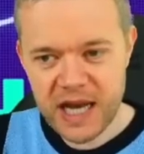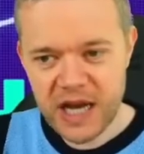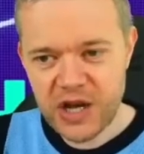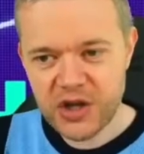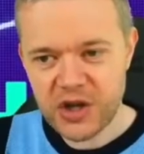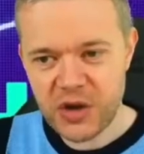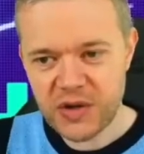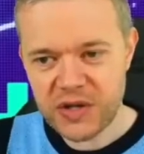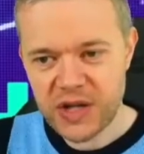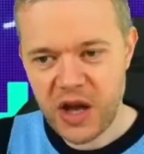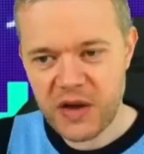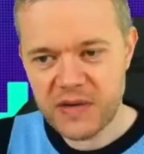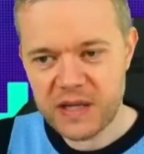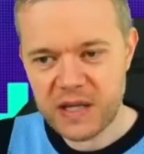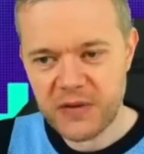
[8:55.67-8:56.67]
John
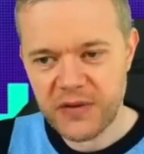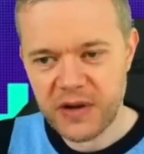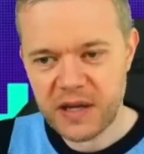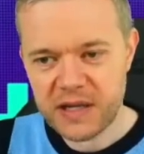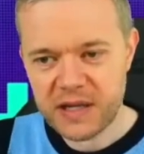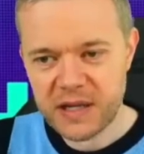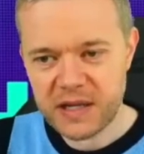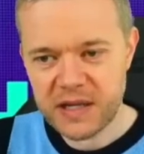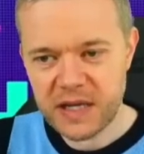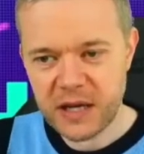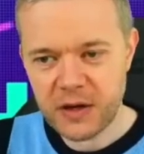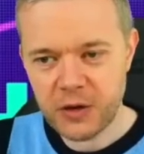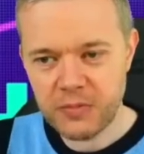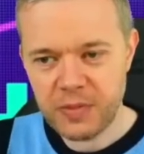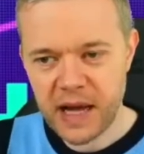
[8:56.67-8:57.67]
Stones is the first
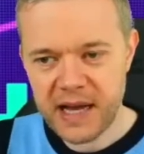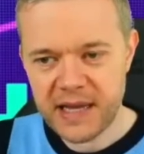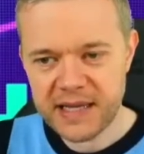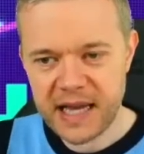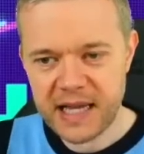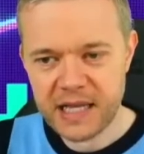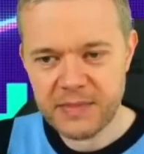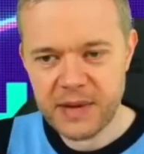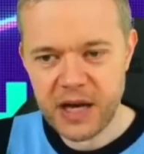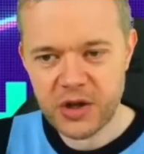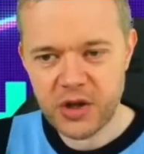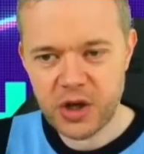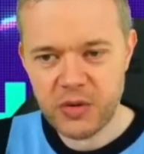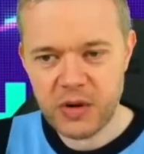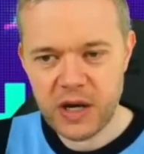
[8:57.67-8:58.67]
single player centre back
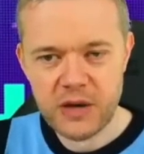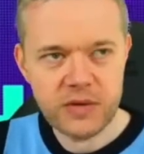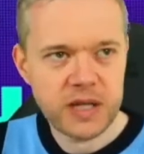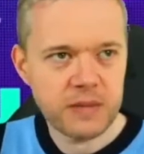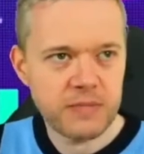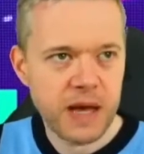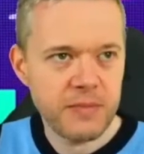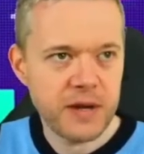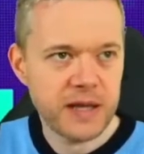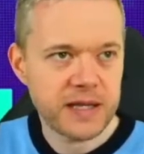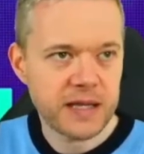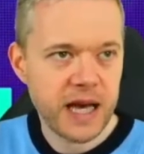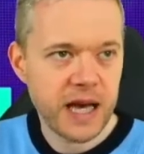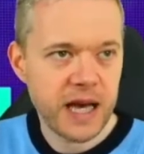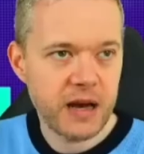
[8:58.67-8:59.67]
duo, says
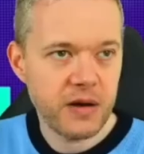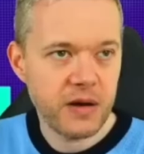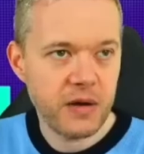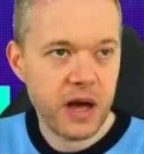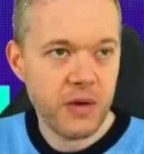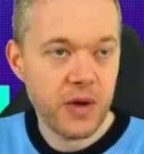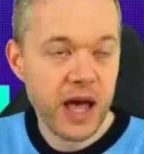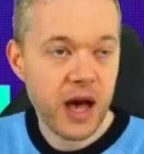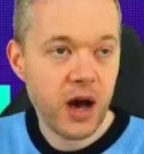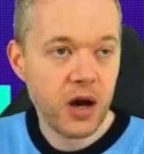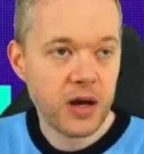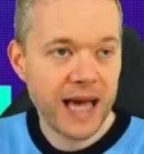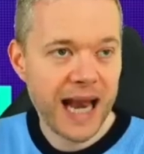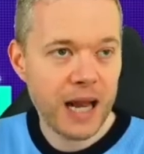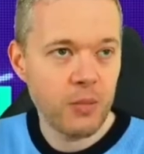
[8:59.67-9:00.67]
Mehmet. Here we are.
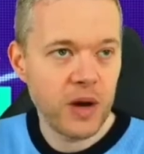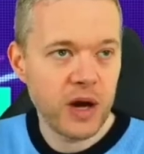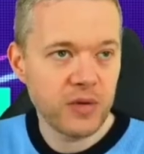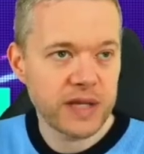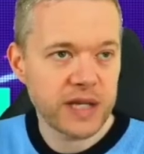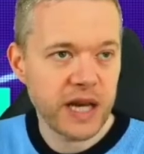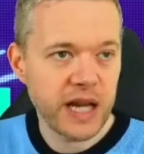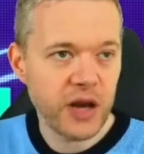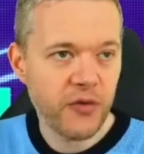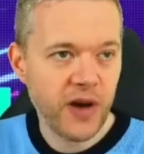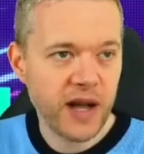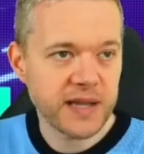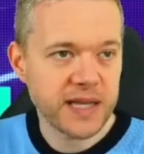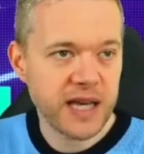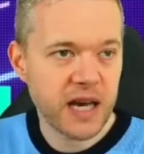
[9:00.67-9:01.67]
Callum Wilson. He'll
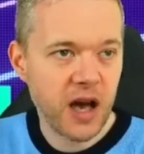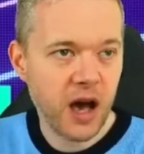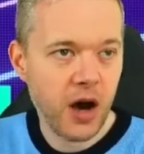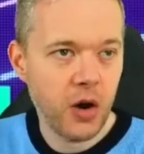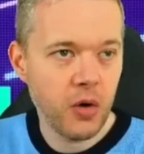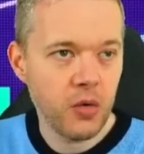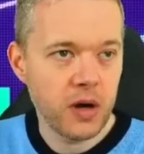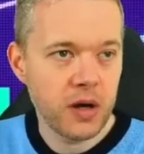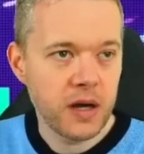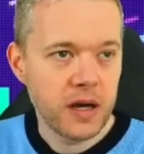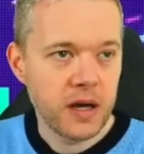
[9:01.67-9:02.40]
fancy a goal.